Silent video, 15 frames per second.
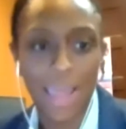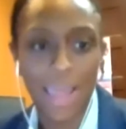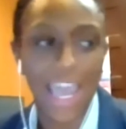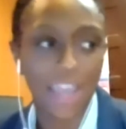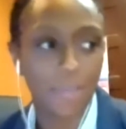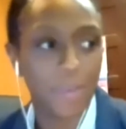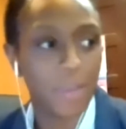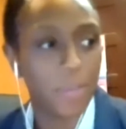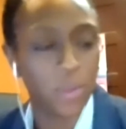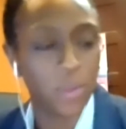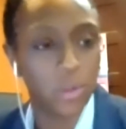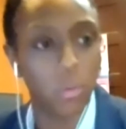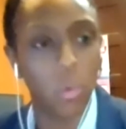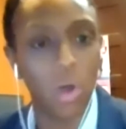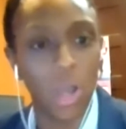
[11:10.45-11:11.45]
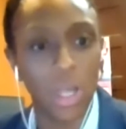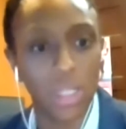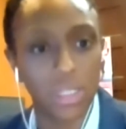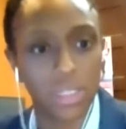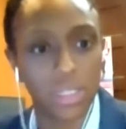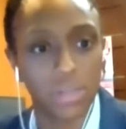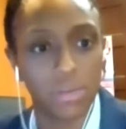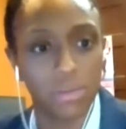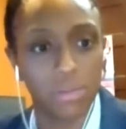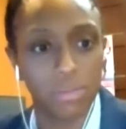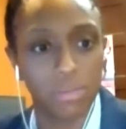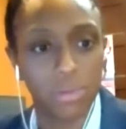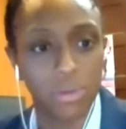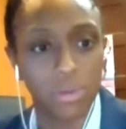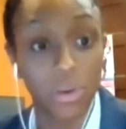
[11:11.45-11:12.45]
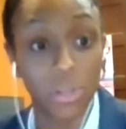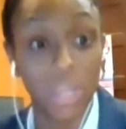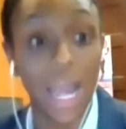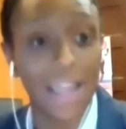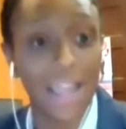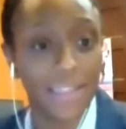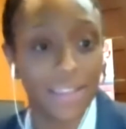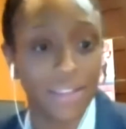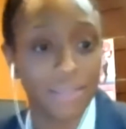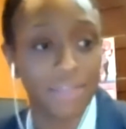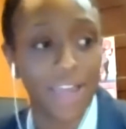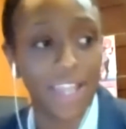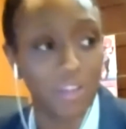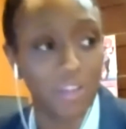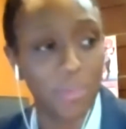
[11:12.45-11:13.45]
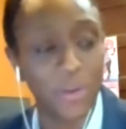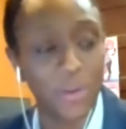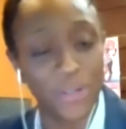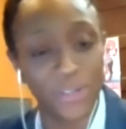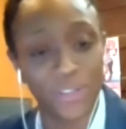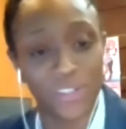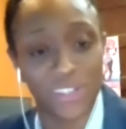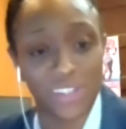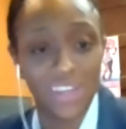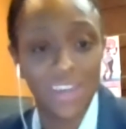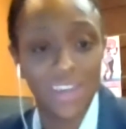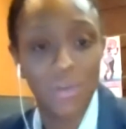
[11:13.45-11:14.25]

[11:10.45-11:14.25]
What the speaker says: and people who are not the developers